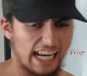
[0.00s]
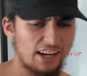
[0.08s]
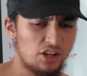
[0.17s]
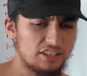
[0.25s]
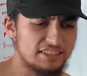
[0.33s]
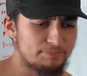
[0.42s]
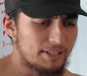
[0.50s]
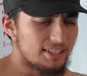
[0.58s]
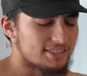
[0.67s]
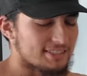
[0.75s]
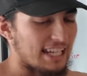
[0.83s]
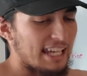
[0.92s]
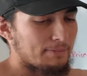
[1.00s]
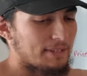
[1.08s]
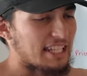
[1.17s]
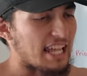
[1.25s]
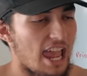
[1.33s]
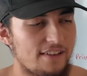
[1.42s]
And I know this has been the same
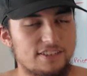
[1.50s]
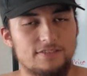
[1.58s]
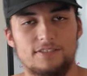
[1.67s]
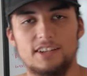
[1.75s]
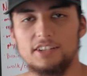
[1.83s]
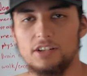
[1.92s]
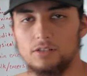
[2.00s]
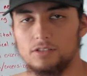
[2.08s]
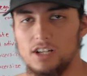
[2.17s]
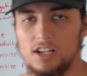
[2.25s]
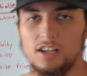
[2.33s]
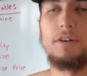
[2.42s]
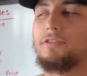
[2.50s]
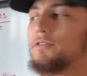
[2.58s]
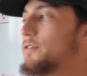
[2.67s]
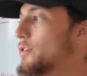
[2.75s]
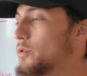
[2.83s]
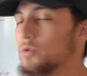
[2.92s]
thing every video, but
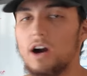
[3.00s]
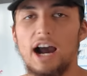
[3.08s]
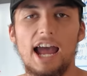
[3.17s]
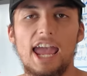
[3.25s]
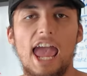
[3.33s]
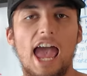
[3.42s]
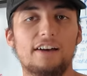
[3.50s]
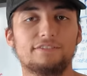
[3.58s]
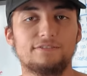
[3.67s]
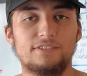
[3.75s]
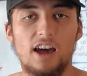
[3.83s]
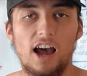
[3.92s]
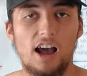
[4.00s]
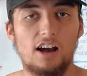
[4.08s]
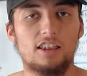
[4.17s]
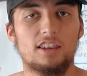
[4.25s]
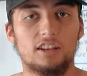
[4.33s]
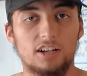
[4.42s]
phew, I have not